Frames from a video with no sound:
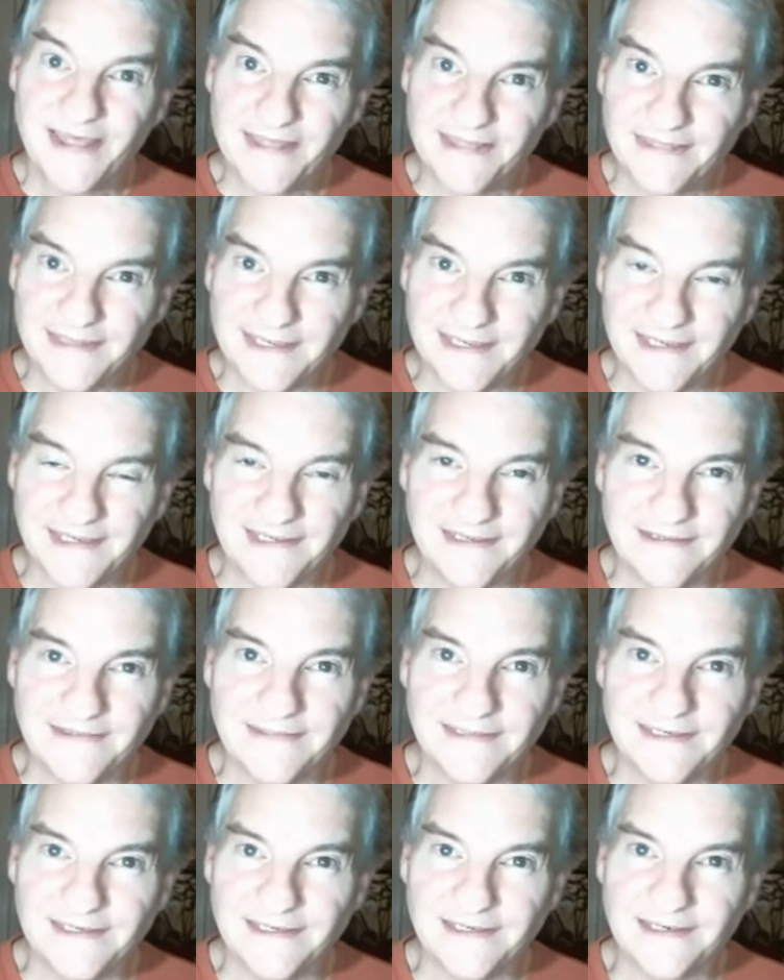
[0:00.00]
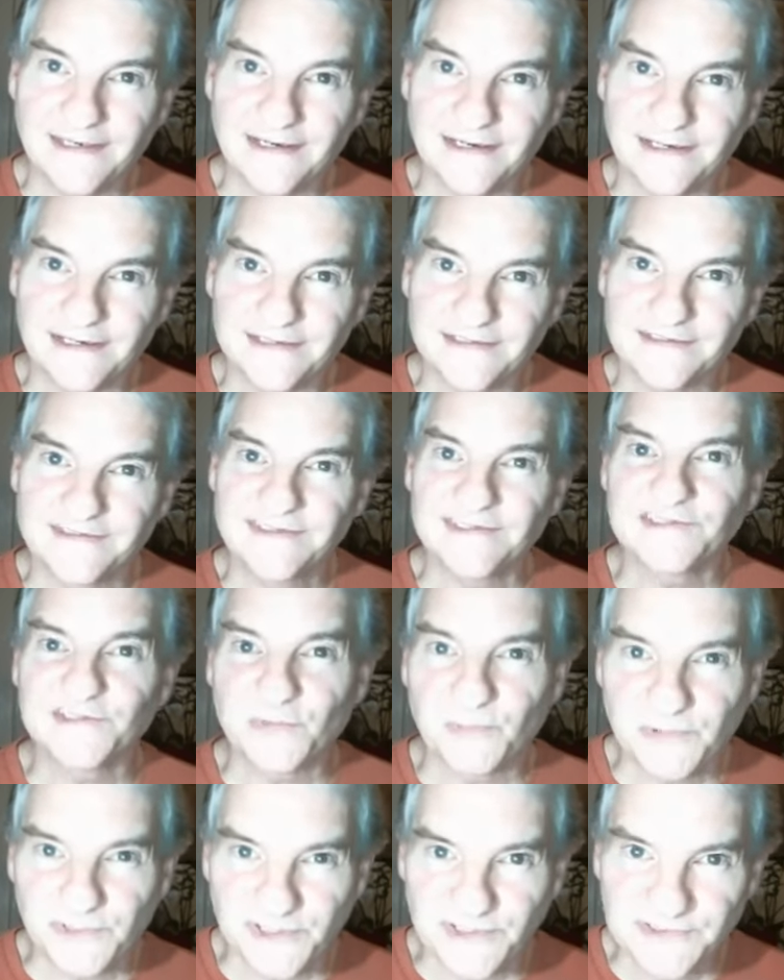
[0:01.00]
the the uh,
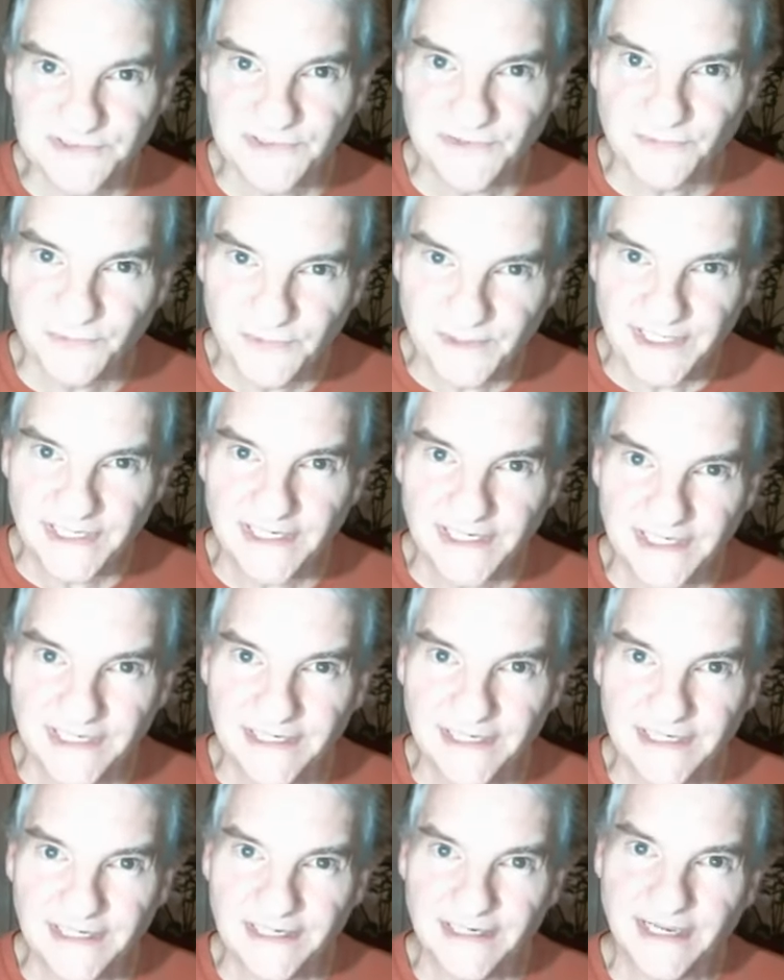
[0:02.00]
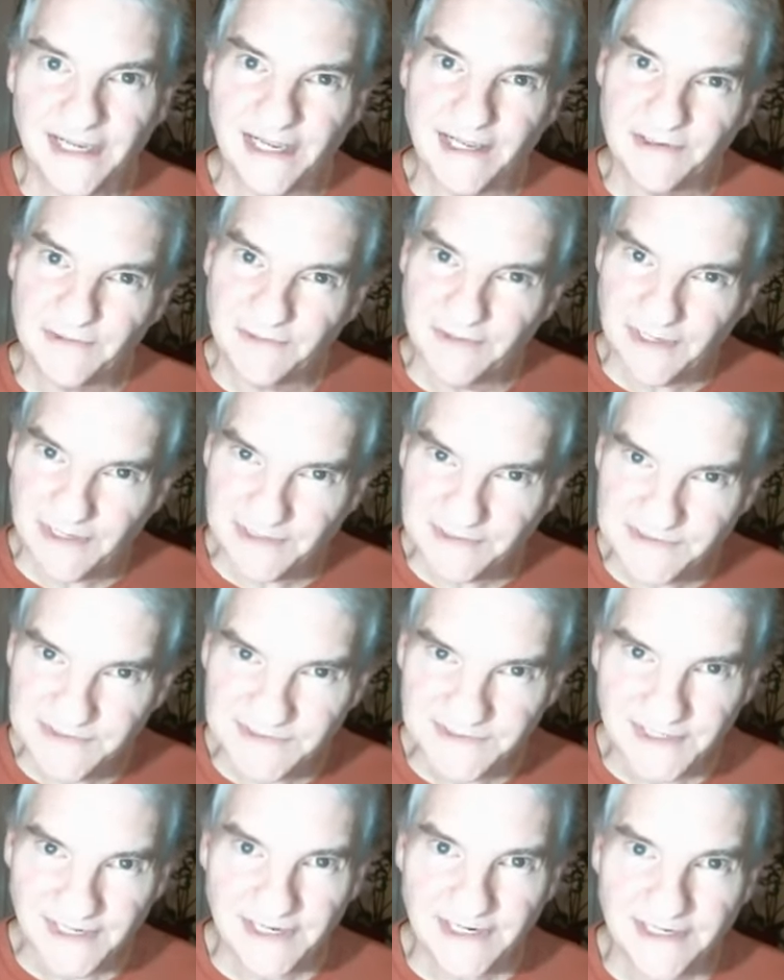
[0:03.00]
disciplines of reading and, and, and
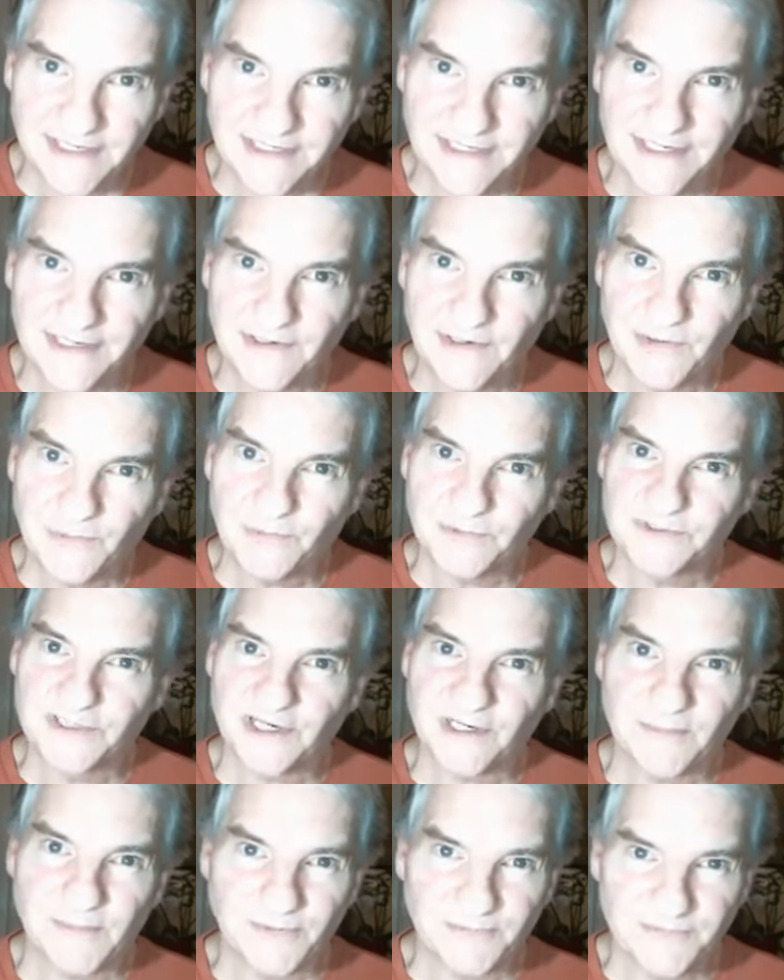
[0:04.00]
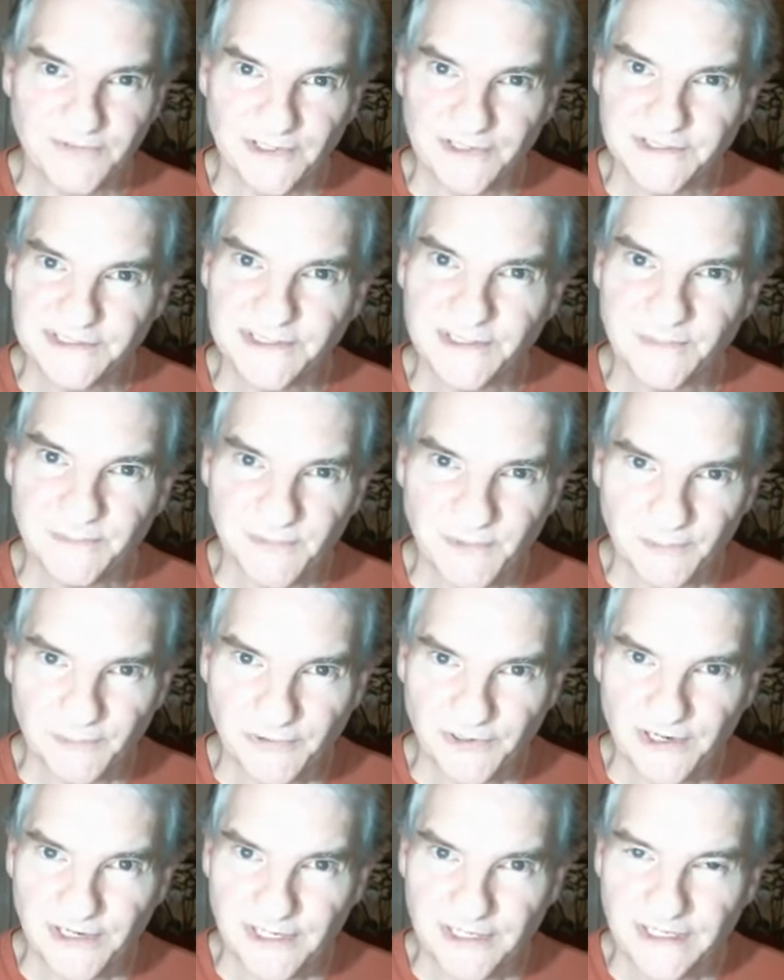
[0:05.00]
studying and, and we'll talk about fellowship and
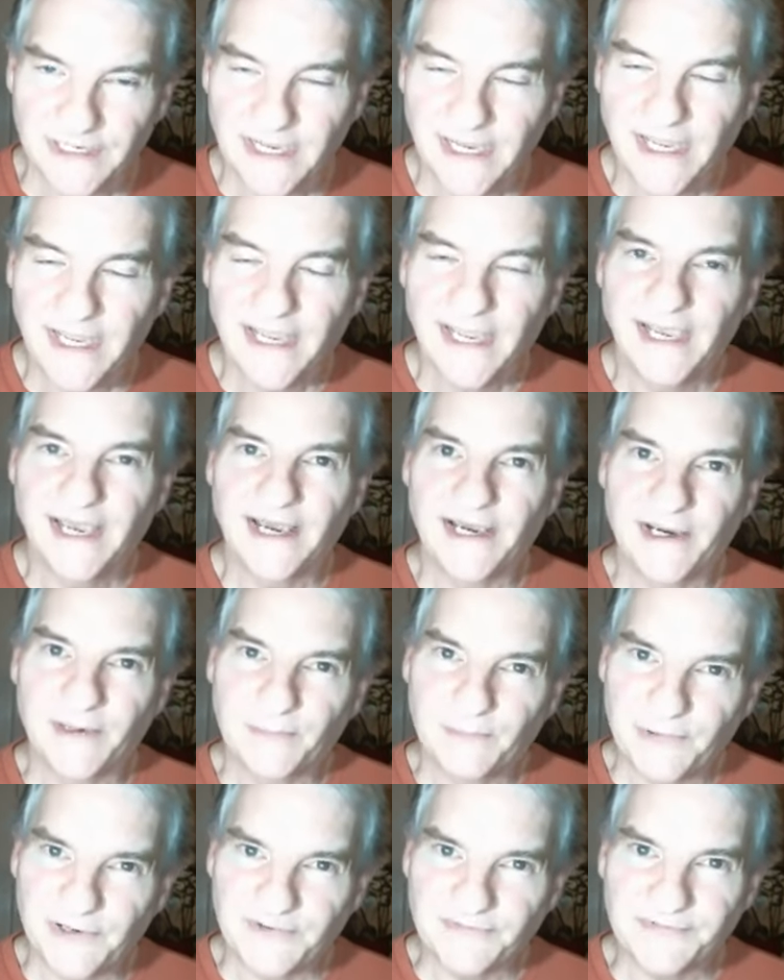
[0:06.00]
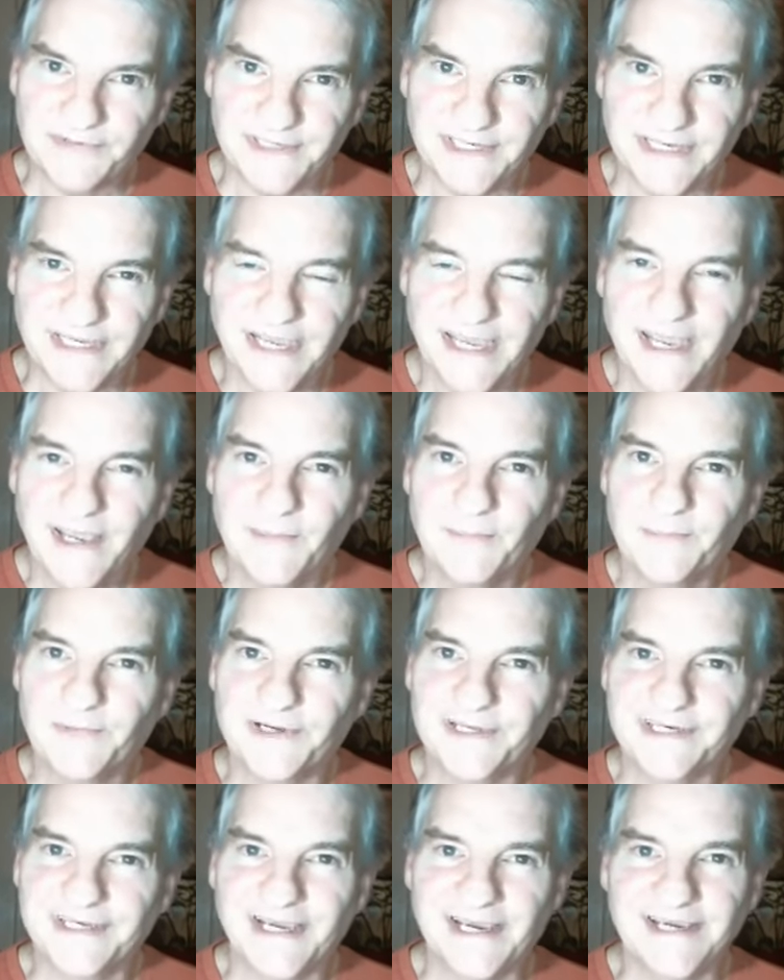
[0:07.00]
praying uh, briefly.
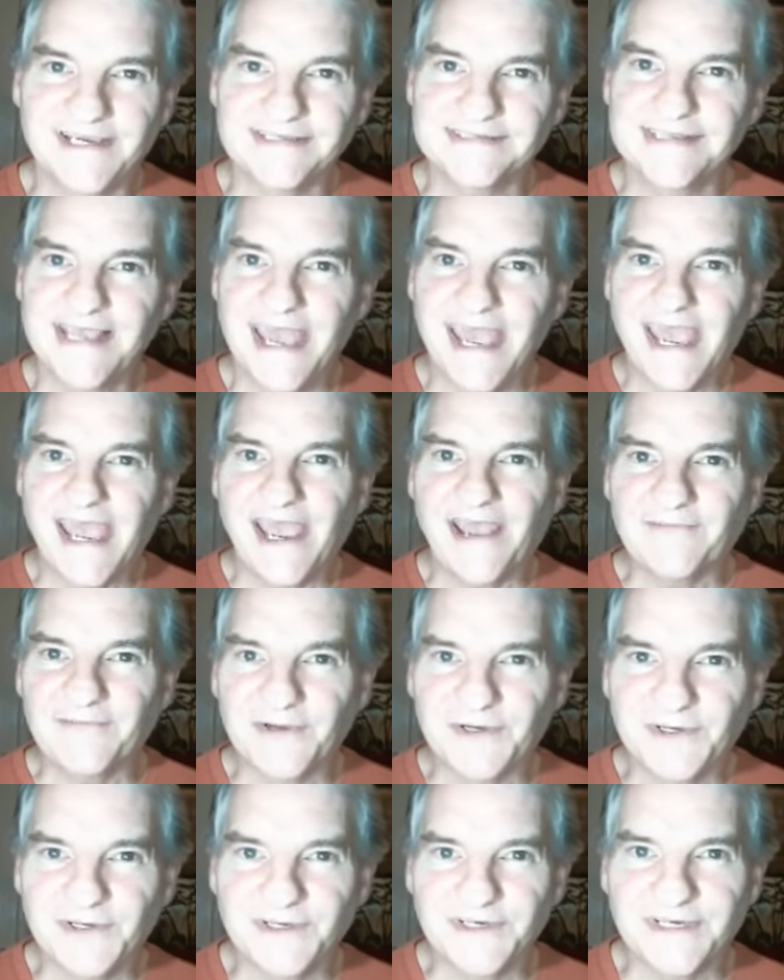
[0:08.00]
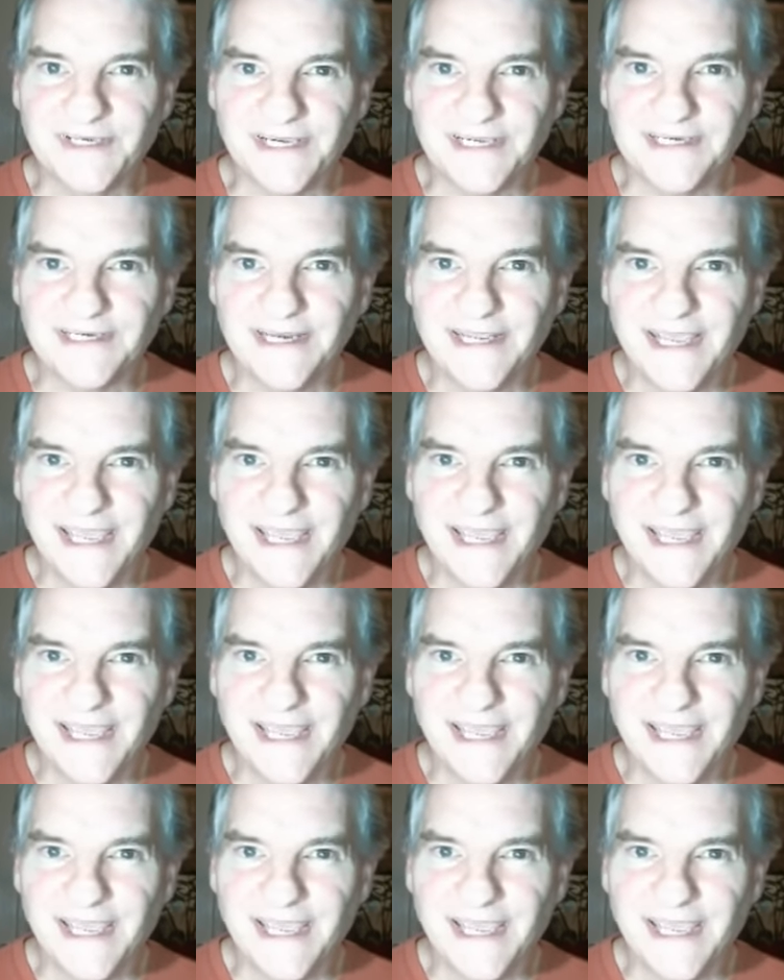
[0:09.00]
But guys, have a good night